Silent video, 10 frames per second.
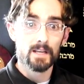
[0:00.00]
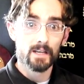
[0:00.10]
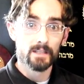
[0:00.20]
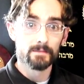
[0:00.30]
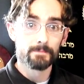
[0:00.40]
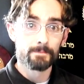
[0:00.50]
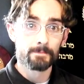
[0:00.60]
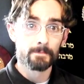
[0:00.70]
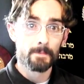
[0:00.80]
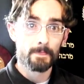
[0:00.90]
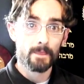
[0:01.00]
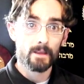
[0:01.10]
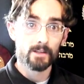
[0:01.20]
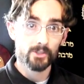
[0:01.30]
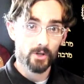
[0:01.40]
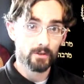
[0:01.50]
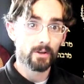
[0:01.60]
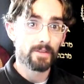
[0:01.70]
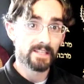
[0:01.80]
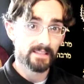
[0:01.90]
Um, a chart
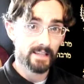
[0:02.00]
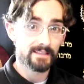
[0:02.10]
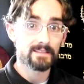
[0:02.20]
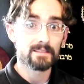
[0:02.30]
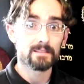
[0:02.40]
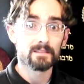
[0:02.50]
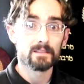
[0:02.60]
on the census,